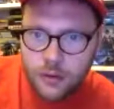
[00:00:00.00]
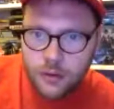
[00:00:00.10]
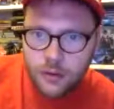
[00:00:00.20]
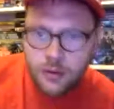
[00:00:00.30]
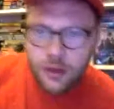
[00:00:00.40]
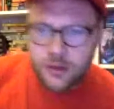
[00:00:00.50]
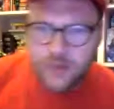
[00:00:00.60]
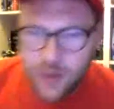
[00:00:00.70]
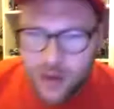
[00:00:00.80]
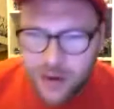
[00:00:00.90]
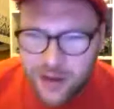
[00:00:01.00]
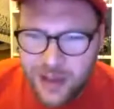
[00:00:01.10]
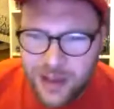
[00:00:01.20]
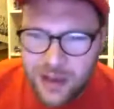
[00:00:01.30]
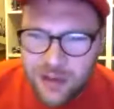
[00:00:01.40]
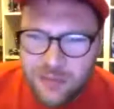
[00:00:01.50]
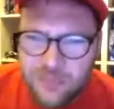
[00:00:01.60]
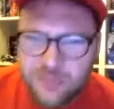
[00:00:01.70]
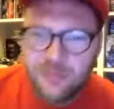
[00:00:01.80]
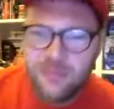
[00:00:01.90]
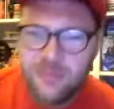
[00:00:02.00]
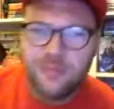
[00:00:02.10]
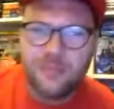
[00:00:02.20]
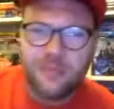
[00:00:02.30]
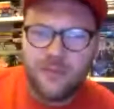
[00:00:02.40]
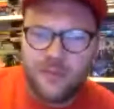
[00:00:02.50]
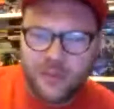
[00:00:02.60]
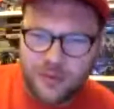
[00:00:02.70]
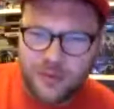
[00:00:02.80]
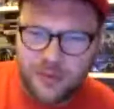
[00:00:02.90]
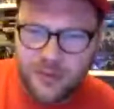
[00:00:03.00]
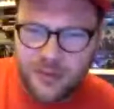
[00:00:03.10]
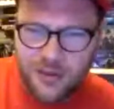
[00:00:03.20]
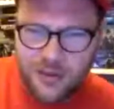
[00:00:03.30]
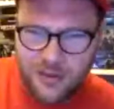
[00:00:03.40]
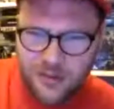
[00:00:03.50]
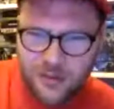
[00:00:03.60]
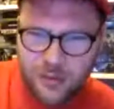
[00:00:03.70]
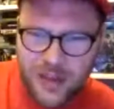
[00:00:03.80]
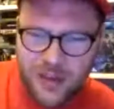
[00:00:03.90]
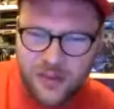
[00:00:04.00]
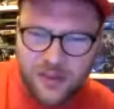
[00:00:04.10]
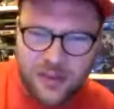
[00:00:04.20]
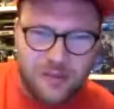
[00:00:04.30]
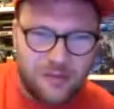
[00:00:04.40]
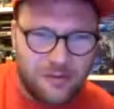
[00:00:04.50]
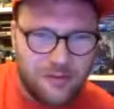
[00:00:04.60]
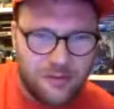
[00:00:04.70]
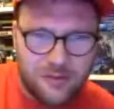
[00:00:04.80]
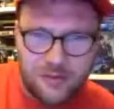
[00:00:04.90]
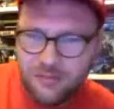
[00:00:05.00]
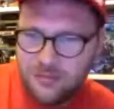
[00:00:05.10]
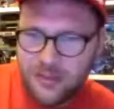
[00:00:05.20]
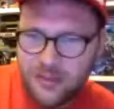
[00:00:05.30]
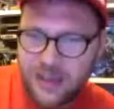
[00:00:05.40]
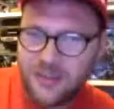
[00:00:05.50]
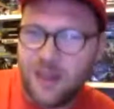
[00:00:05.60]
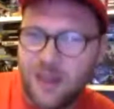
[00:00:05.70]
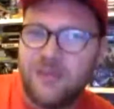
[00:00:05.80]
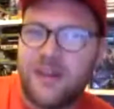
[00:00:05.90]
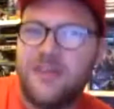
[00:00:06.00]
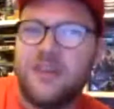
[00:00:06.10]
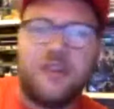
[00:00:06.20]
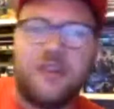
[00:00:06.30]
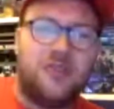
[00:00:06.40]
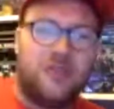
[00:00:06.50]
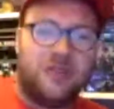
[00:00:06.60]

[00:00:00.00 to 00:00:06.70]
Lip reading: I still can't hear you. Do you know what? This is weird, isn't it? Second time we've had this issue.